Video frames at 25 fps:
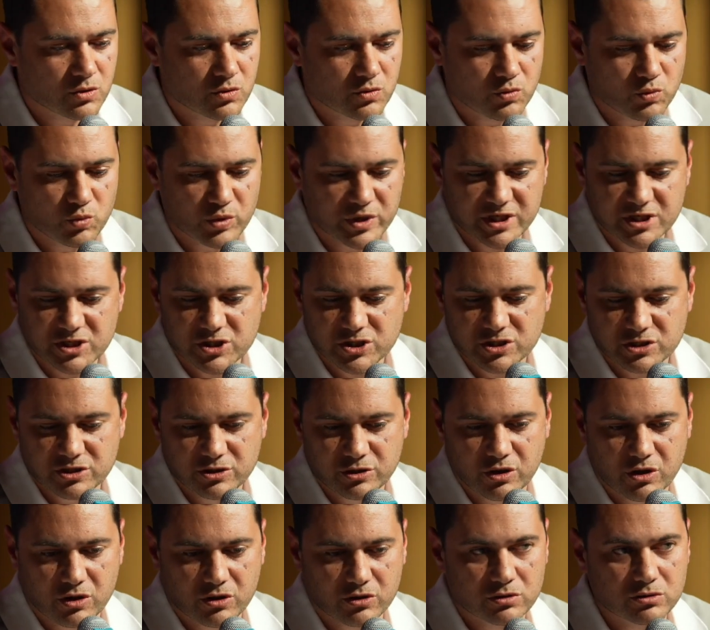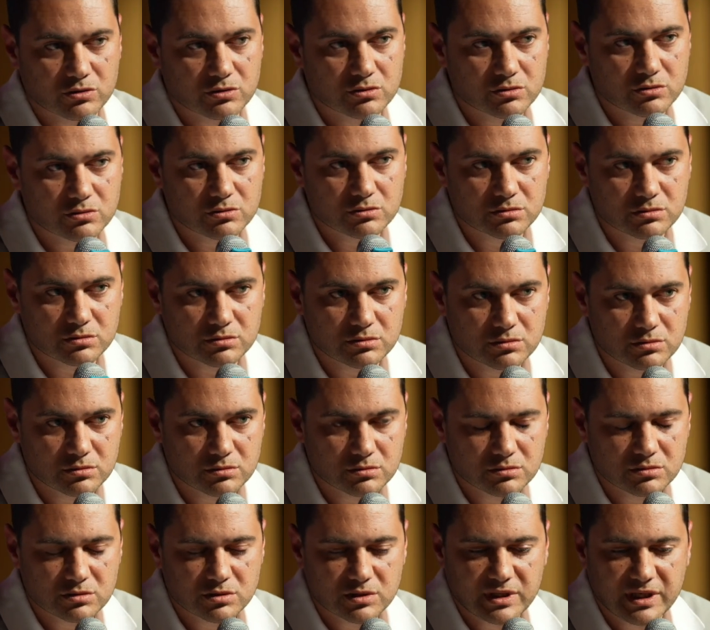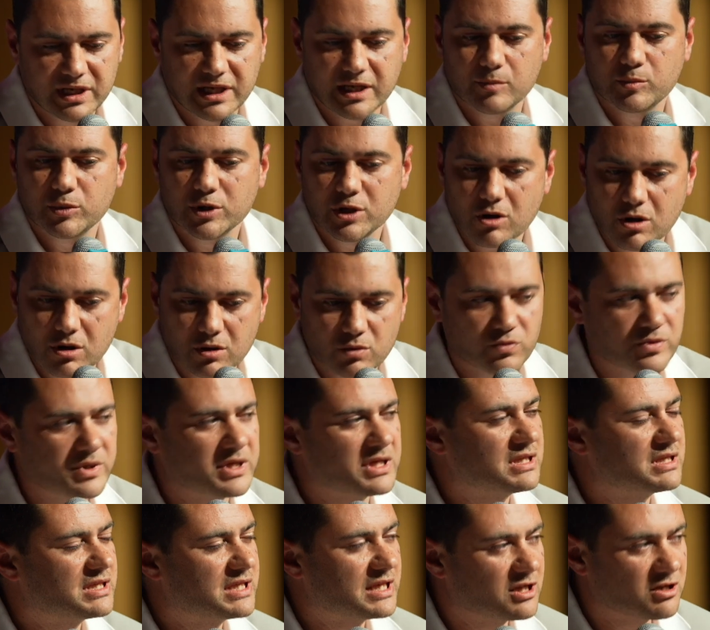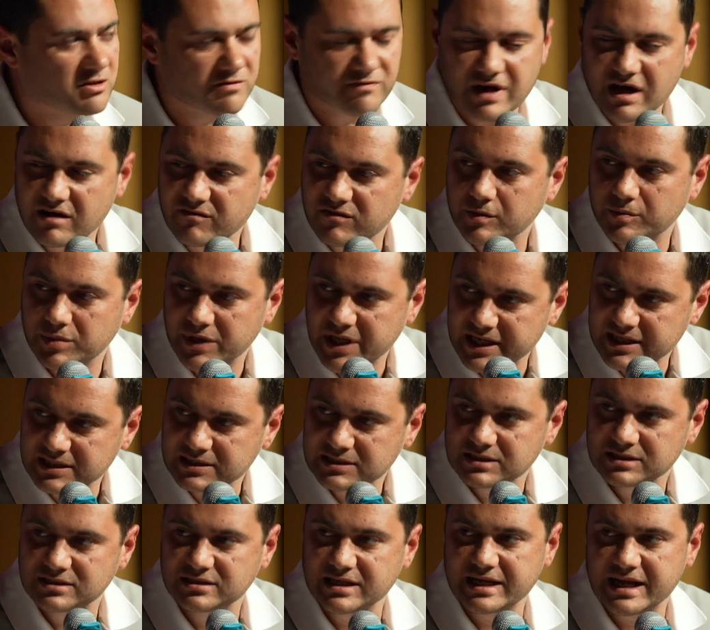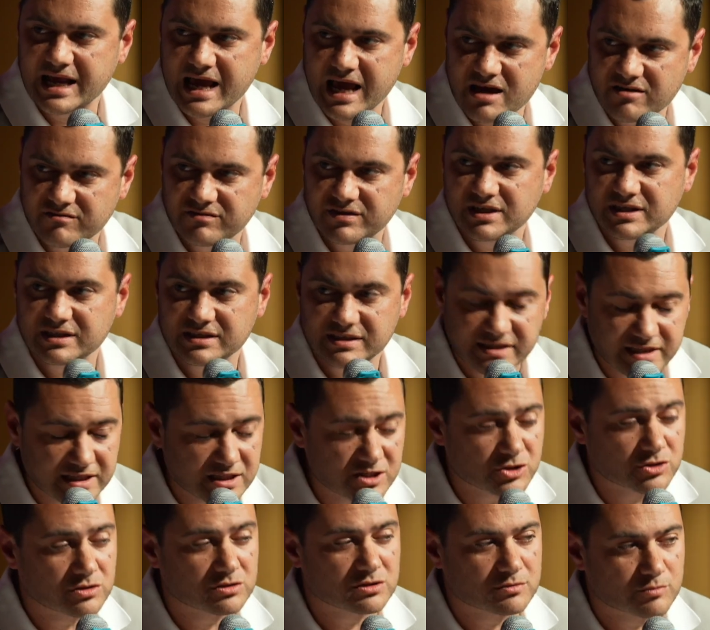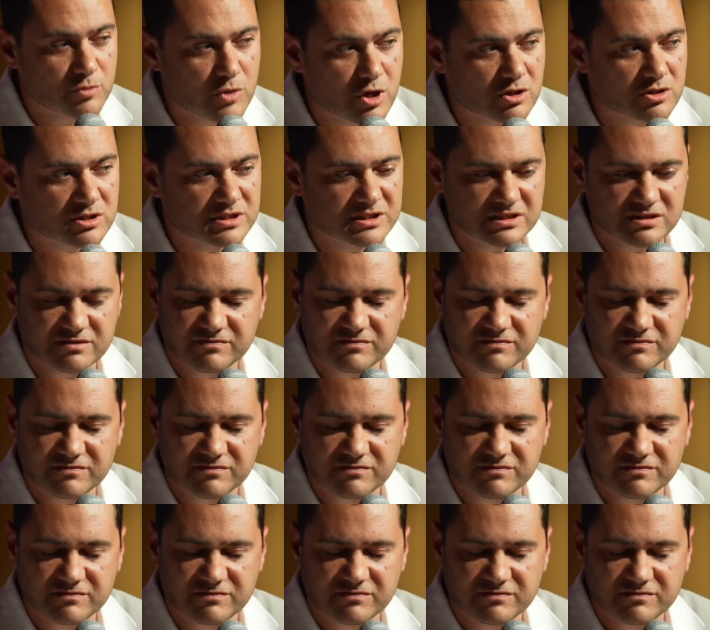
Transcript: which, you know, Lebanon, we can think of other places that have consensual democracies.